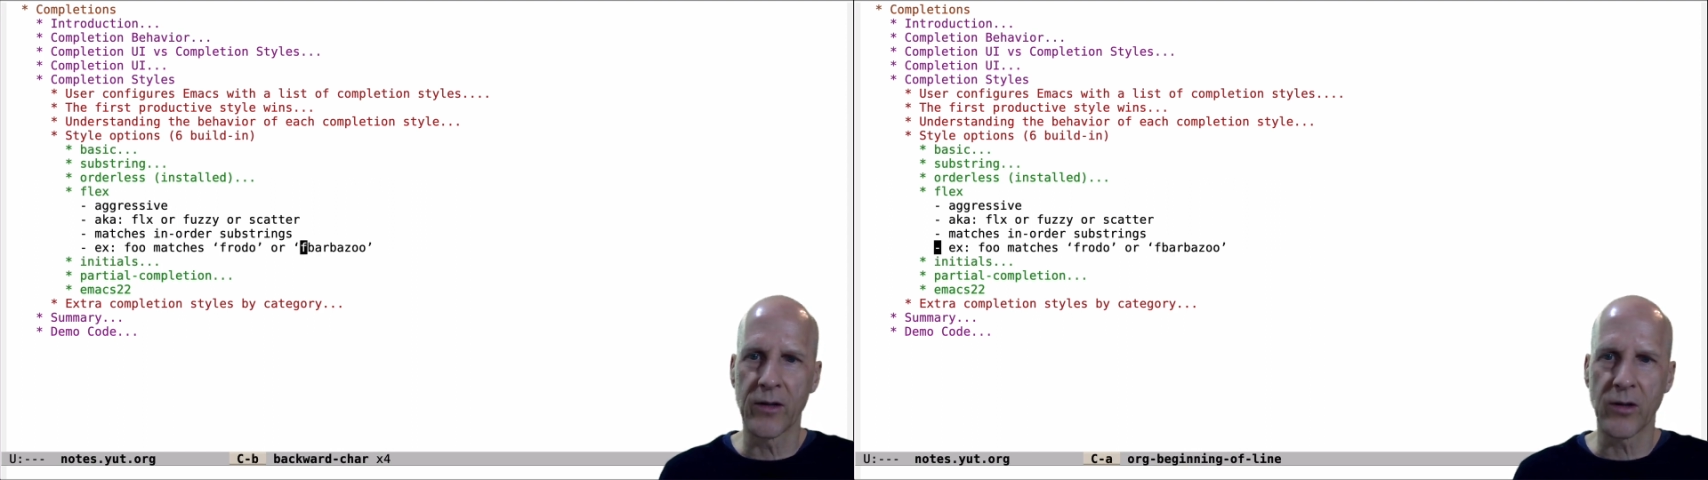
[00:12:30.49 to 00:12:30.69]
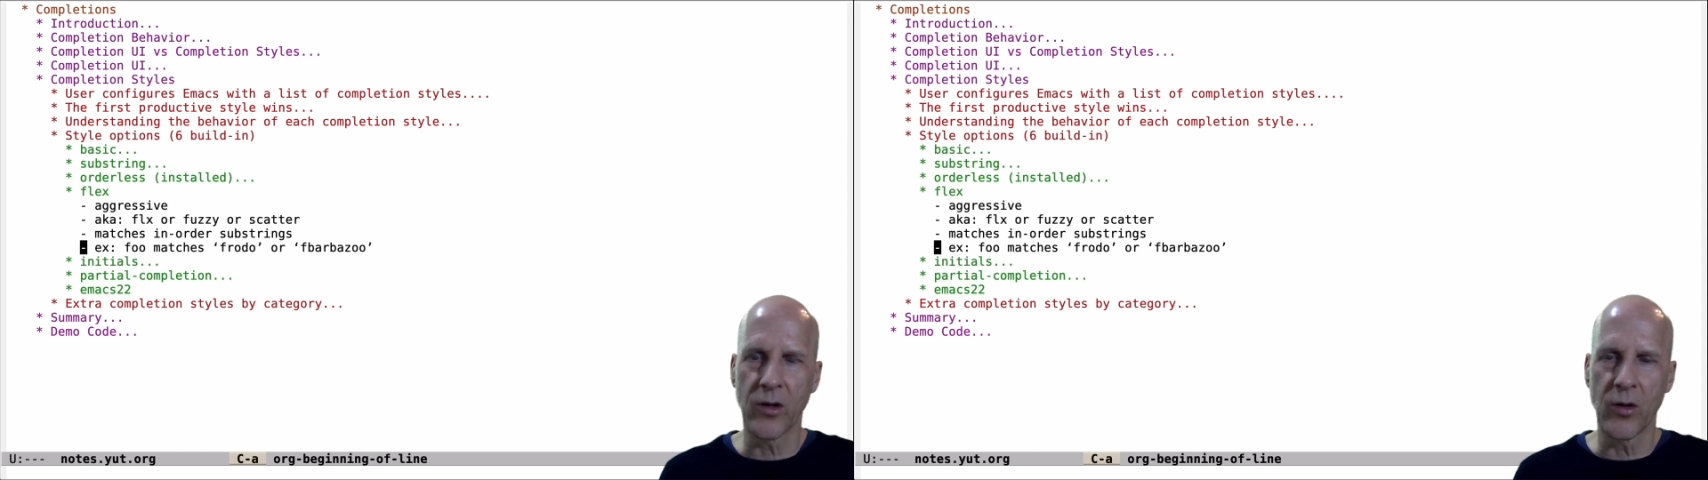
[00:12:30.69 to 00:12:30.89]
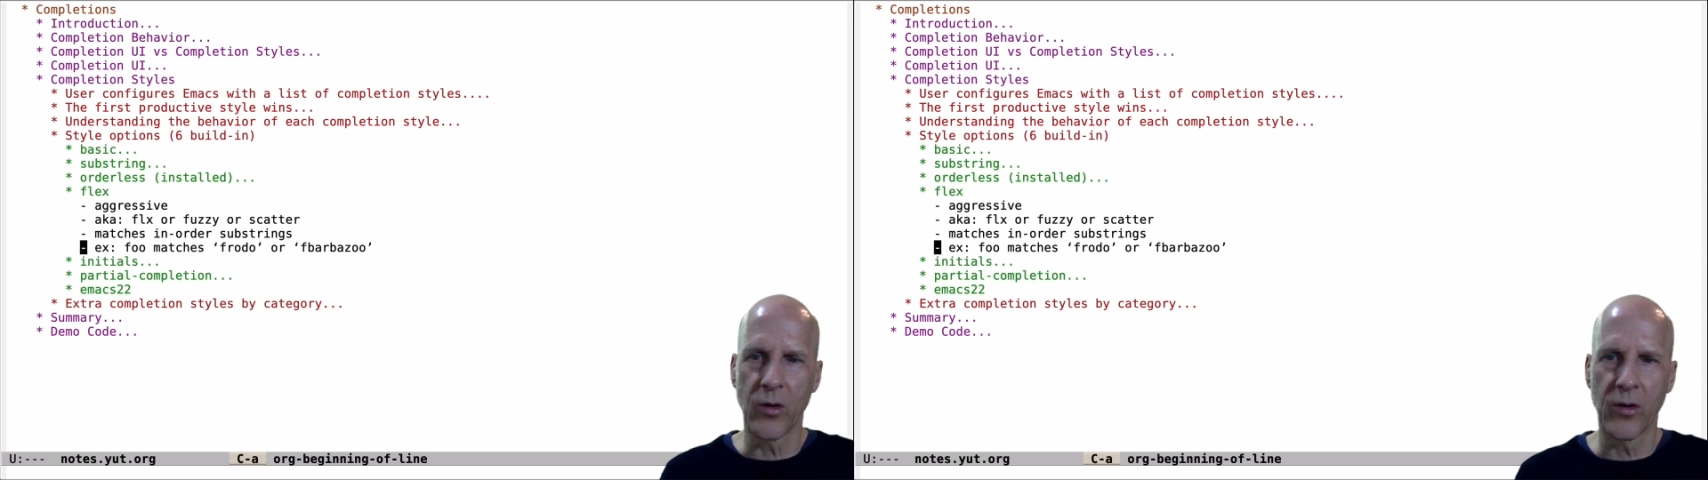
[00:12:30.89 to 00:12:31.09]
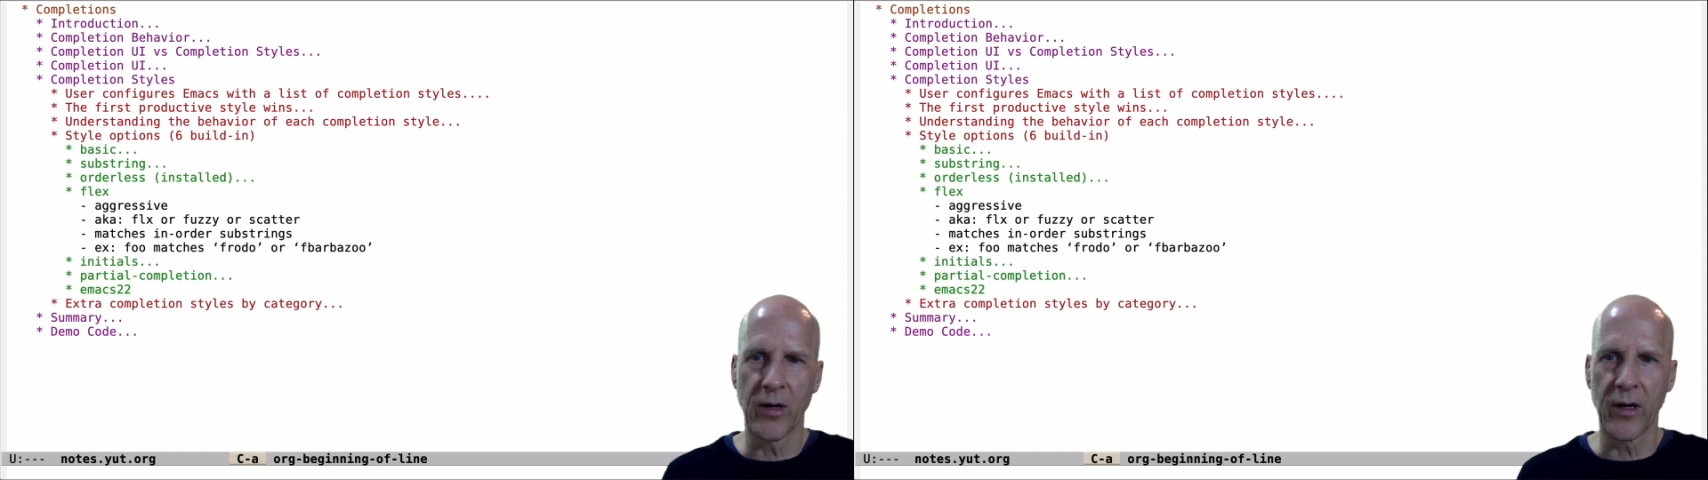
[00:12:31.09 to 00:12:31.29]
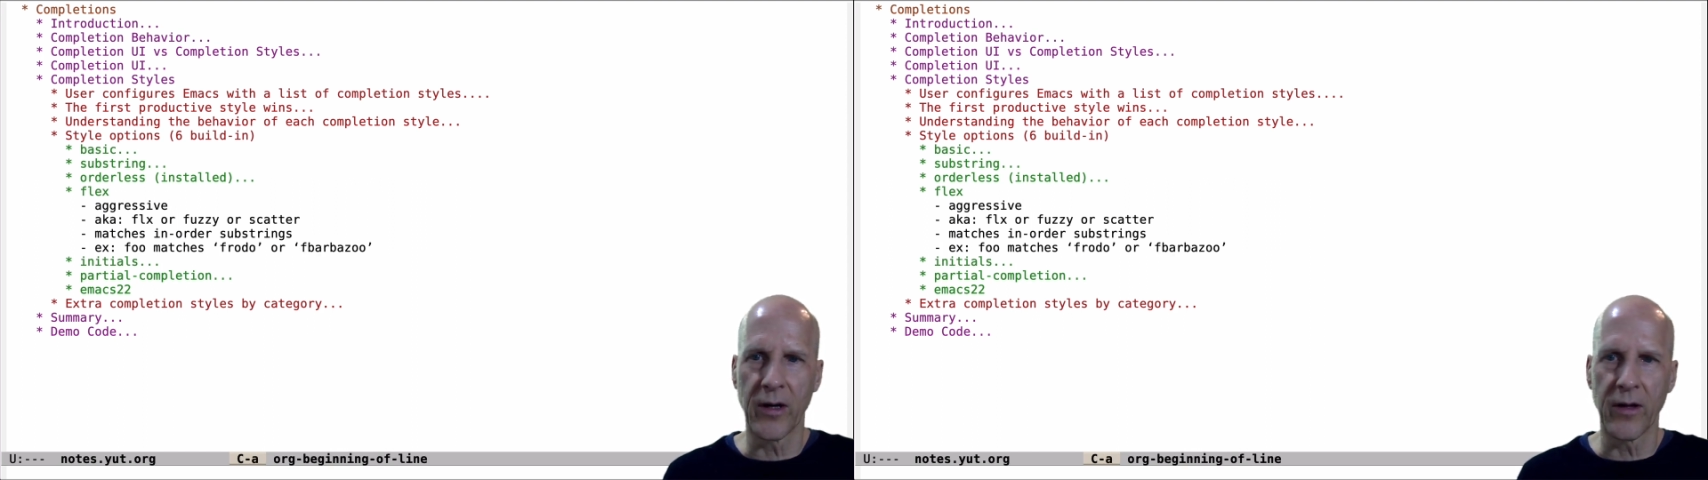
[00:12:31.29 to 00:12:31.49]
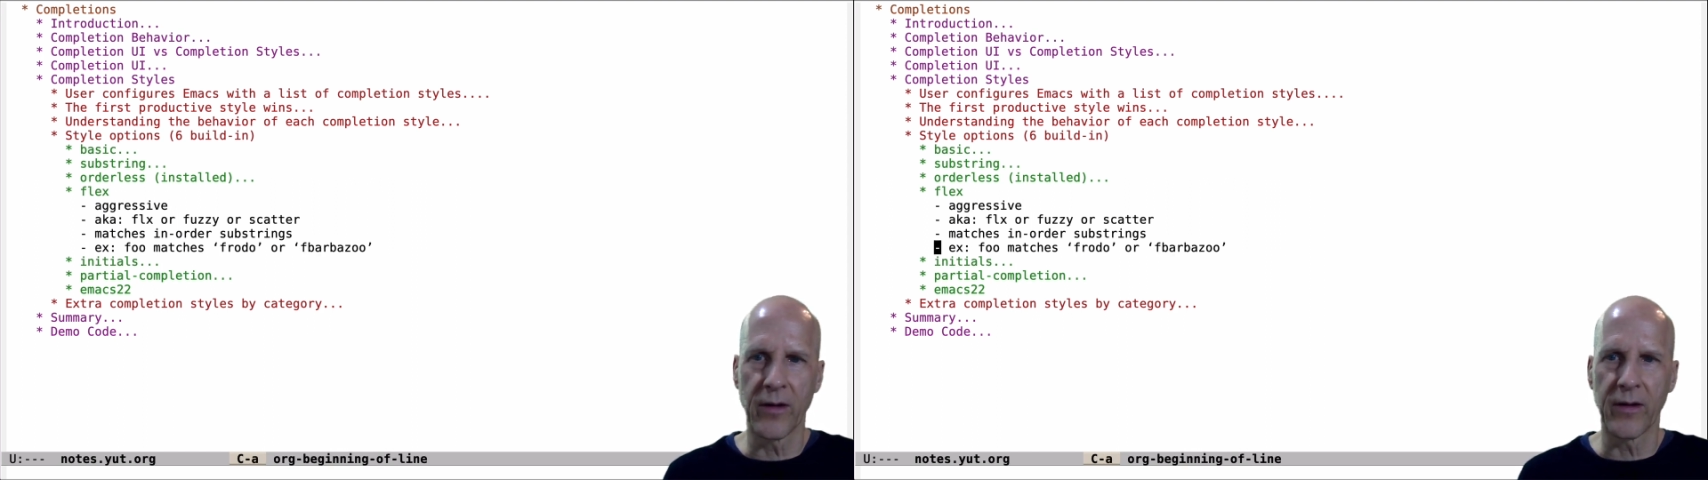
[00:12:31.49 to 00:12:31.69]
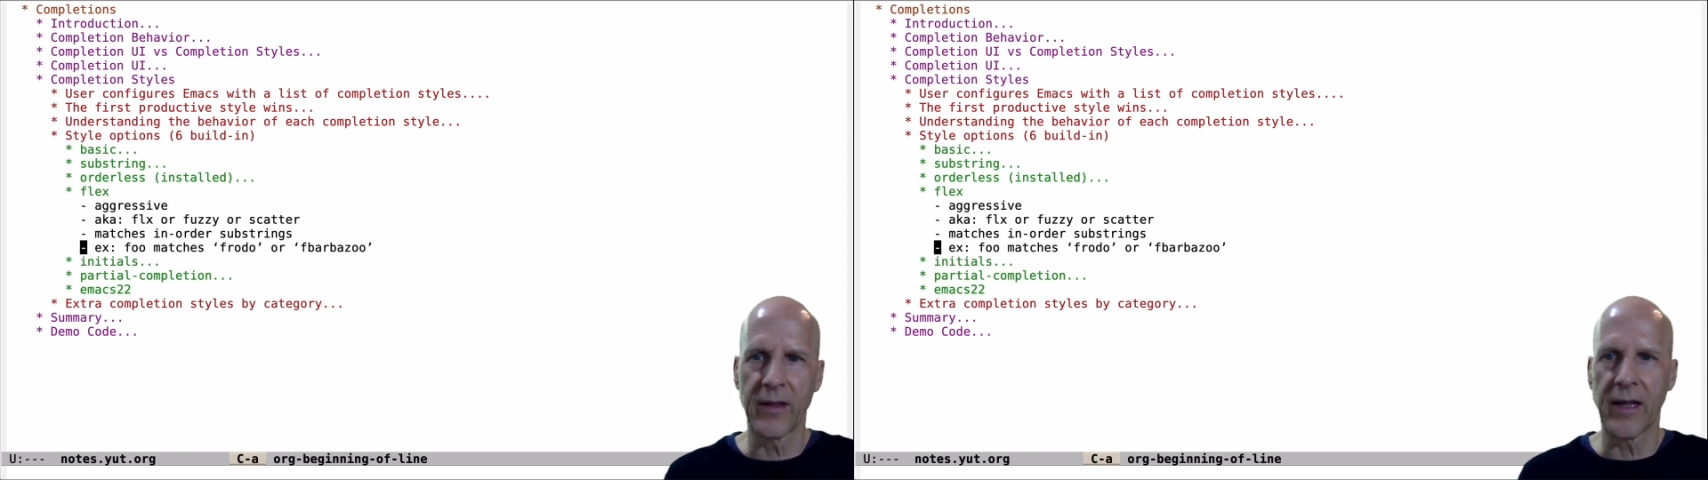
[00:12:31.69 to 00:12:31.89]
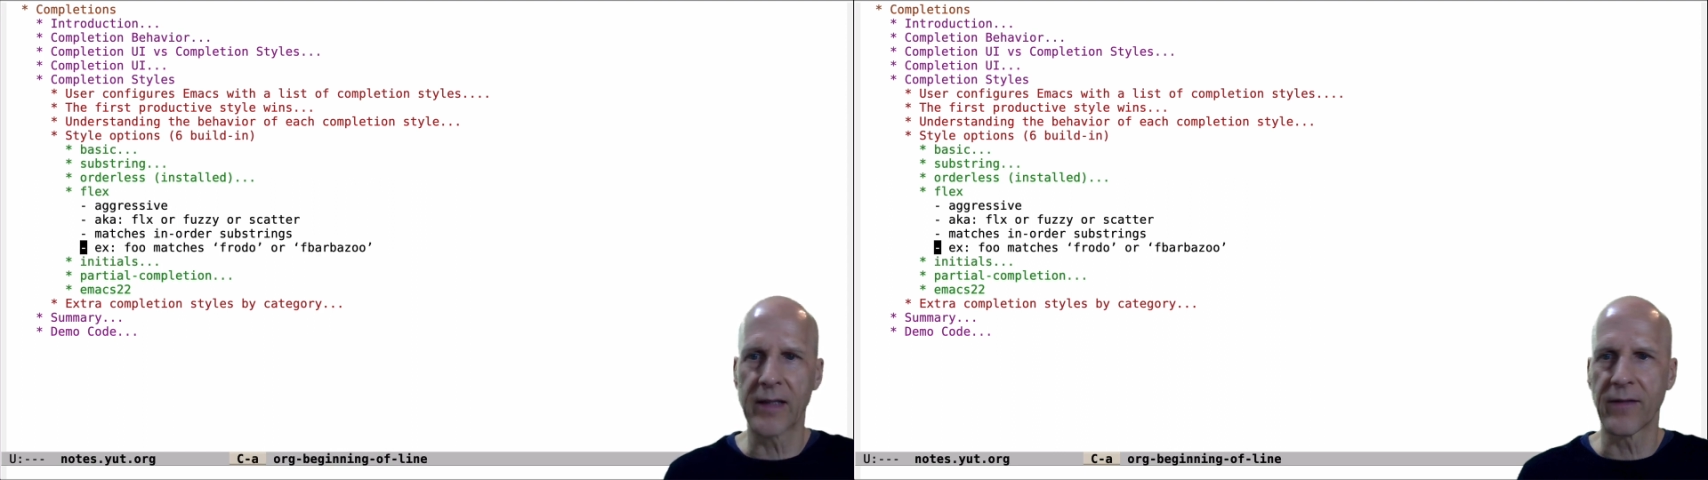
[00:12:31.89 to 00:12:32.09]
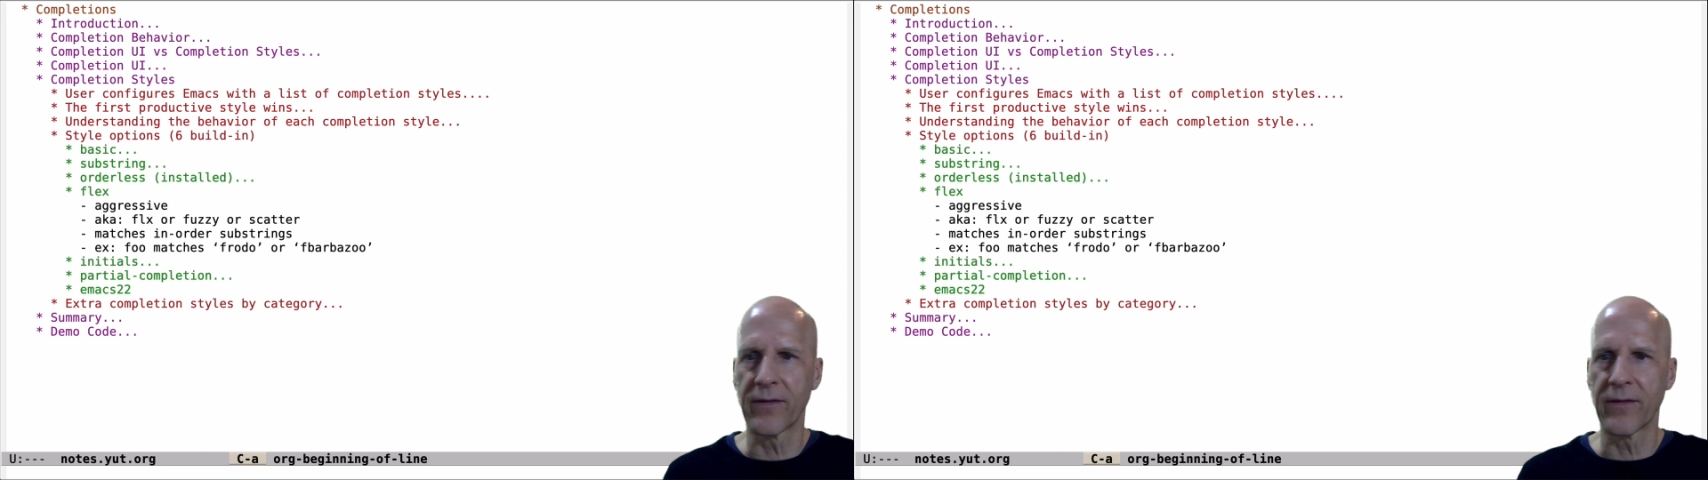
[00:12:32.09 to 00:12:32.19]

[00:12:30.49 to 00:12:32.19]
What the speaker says: So that's